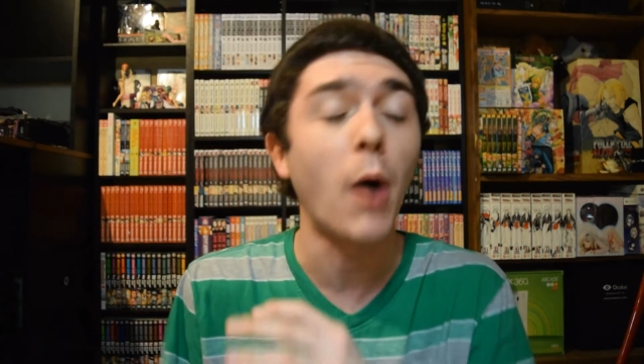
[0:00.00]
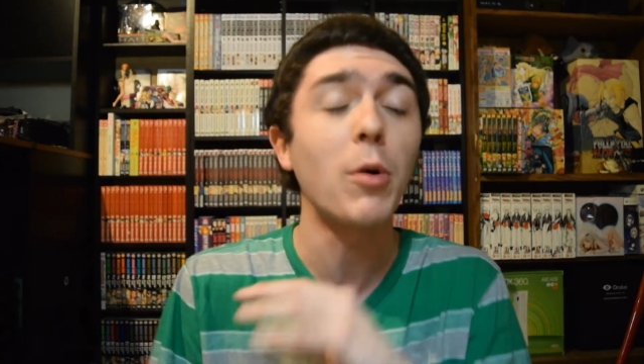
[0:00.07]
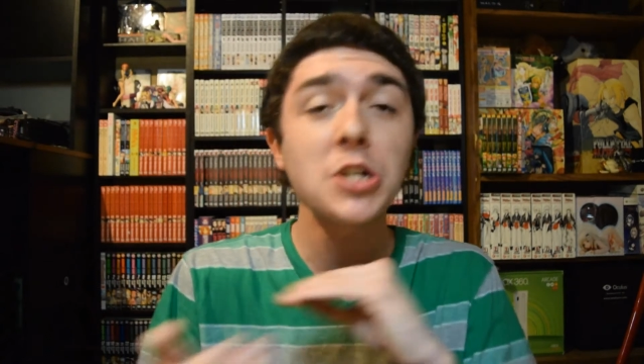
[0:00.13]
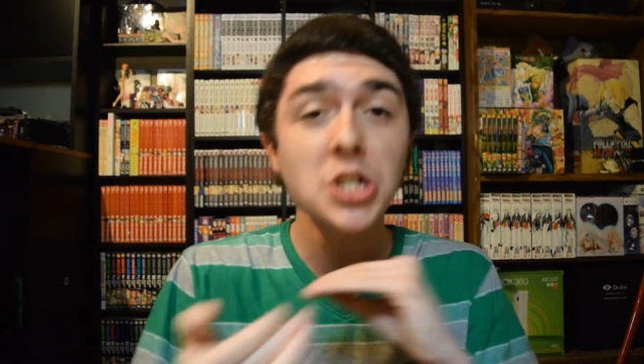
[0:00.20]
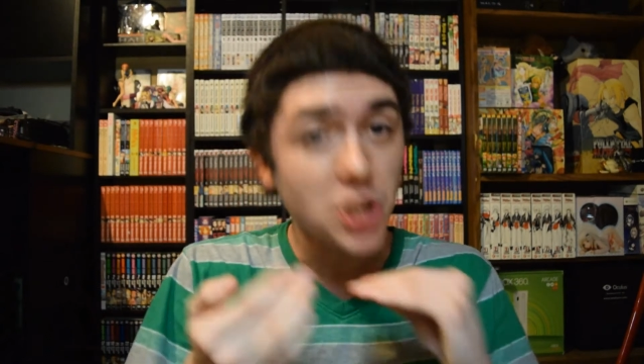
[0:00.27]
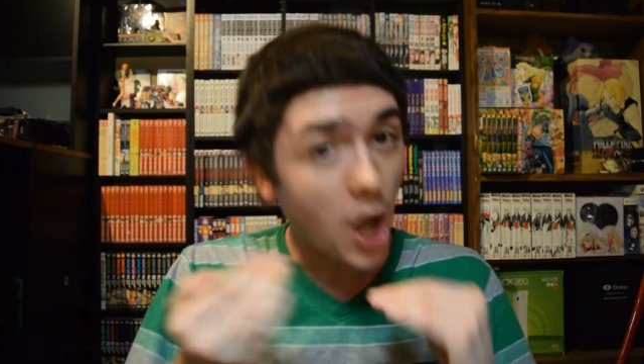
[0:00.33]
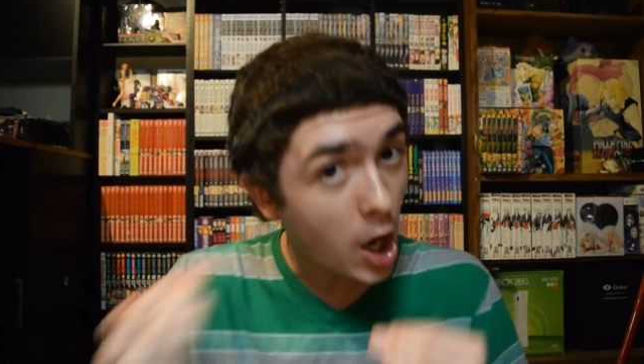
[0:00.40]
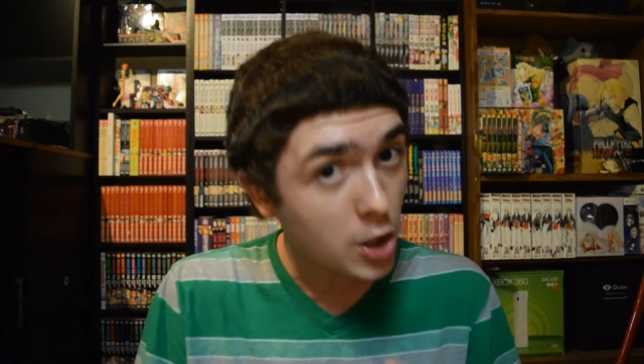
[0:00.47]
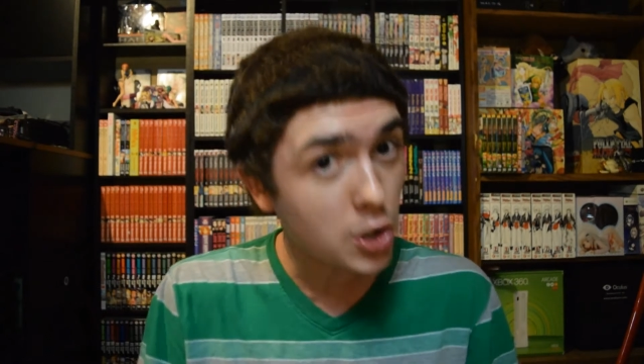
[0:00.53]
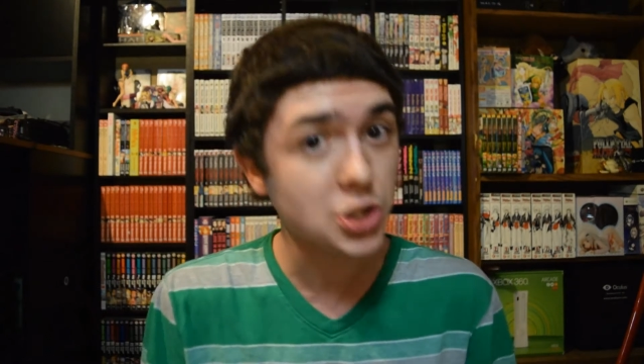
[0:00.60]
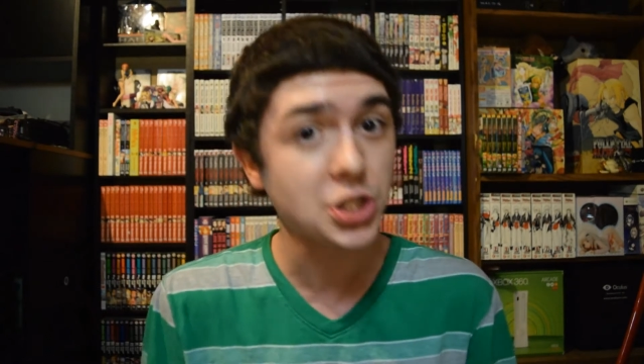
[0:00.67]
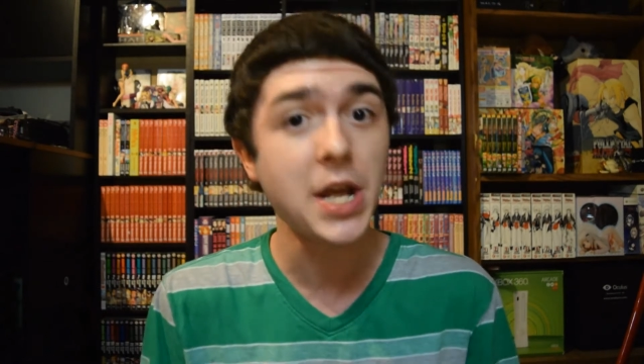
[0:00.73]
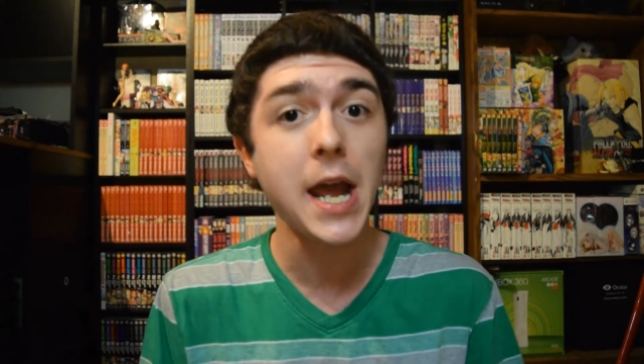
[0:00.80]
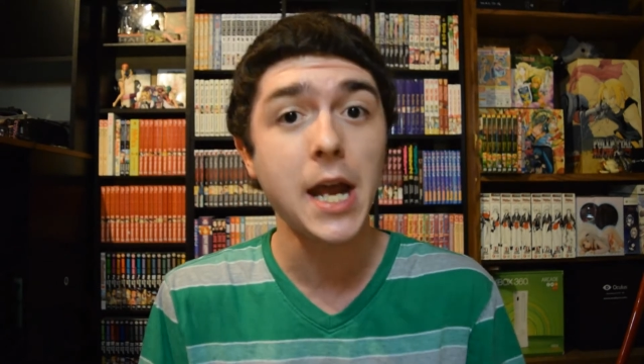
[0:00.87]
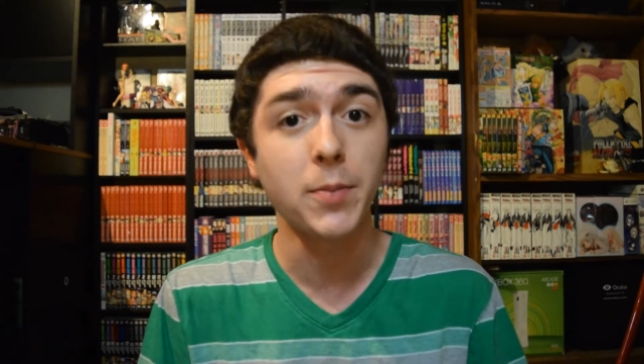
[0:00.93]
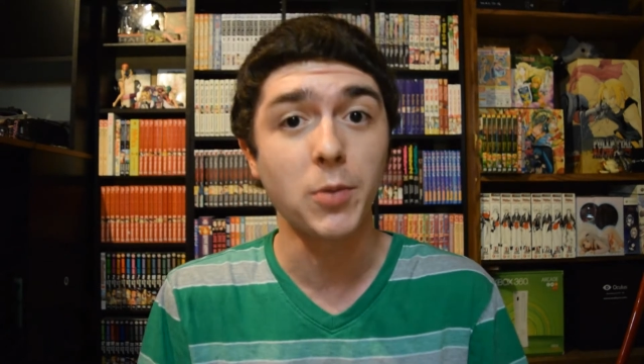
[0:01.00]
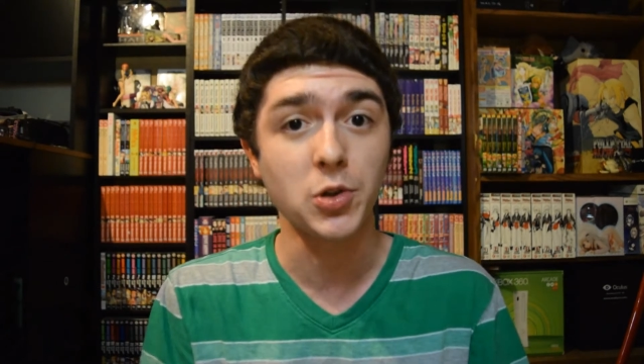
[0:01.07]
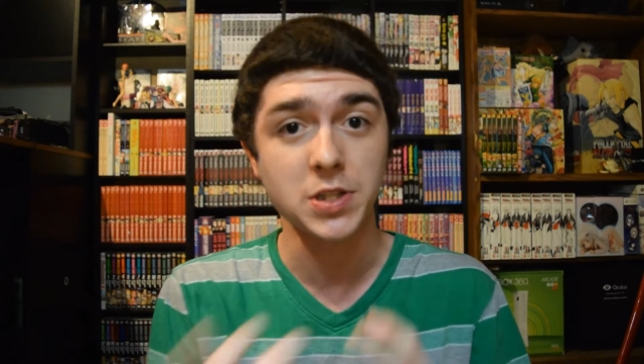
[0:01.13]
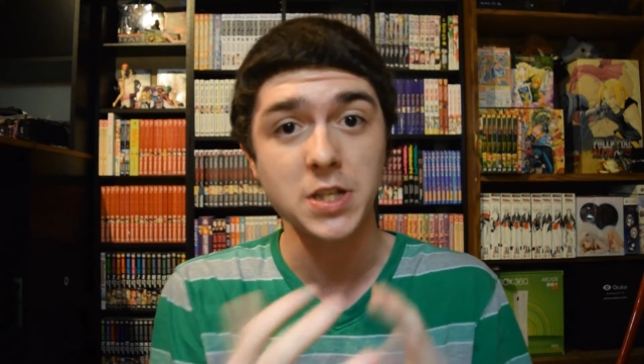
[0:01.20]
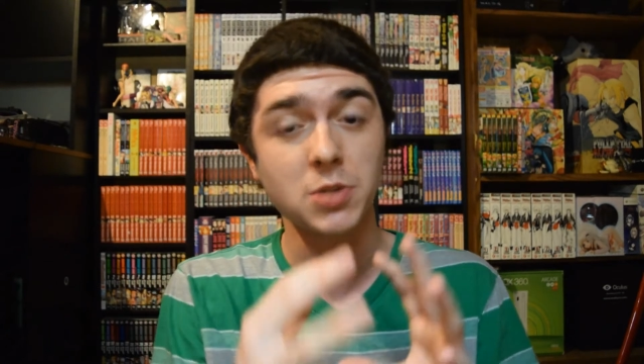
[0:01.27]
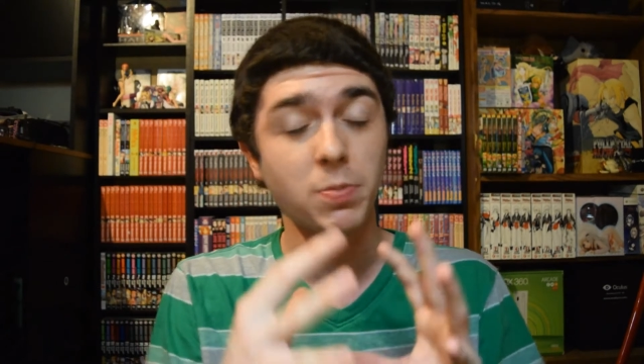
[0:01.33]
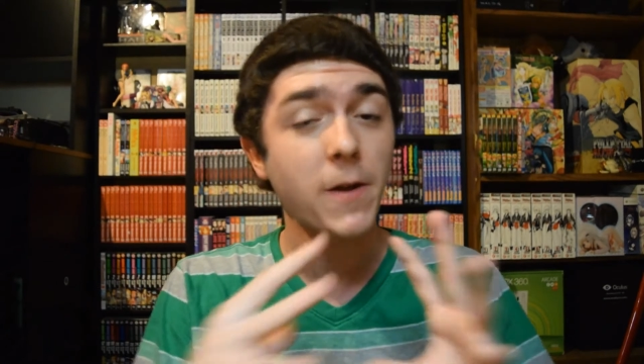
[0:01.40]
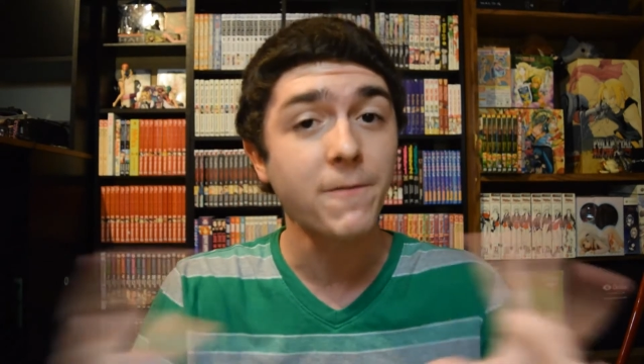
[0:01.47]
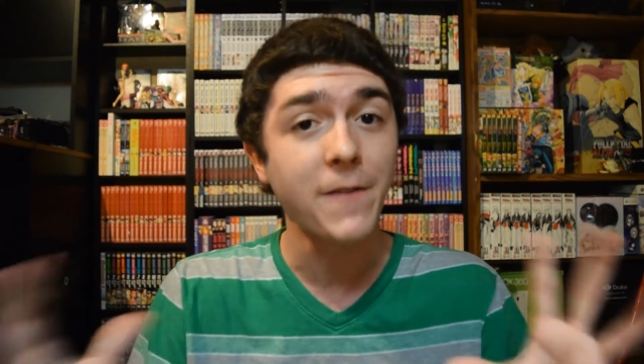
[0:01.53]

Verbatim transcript: which is understandable, since we